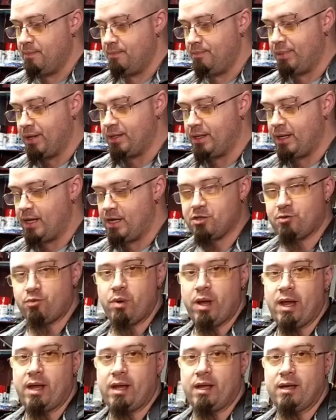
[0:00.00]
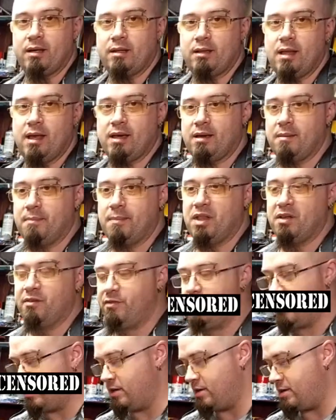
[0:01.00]
but it's raining like a
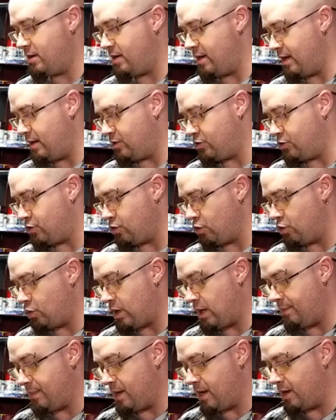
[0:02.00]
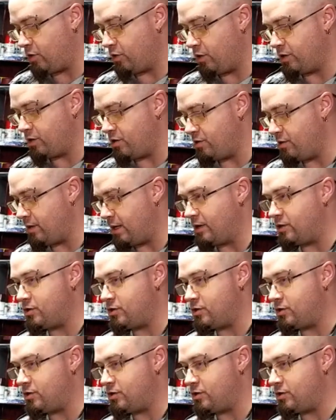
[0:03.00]
motherfucker today, so I'm not going to do that.